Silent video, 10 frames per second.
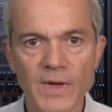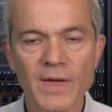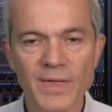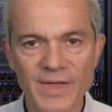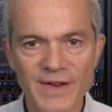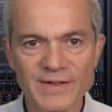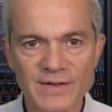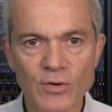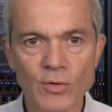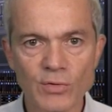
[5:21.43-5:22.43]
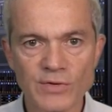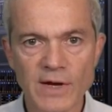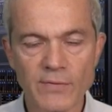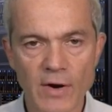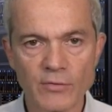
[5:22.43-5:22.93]
This concludes our
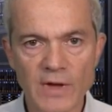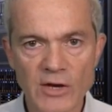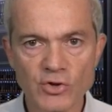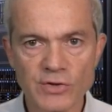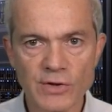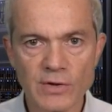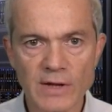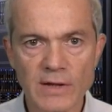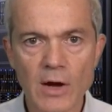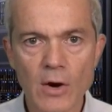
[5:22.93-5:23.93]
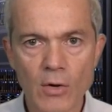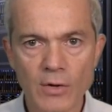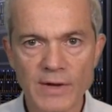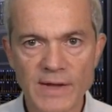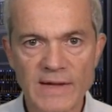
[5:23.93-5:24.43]
Foundations unit on
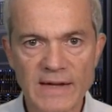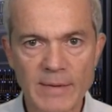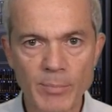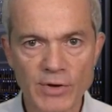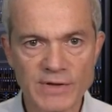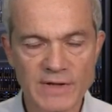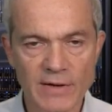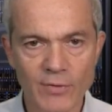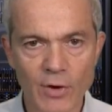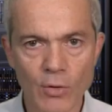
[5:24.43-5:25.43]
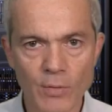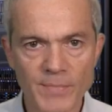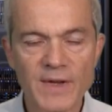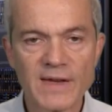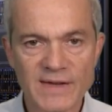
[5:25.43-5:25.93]
the data processing flow.
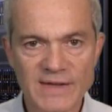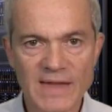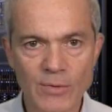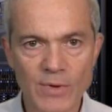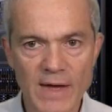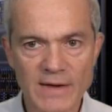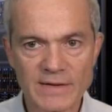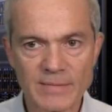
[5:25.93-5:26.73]
Stay with us.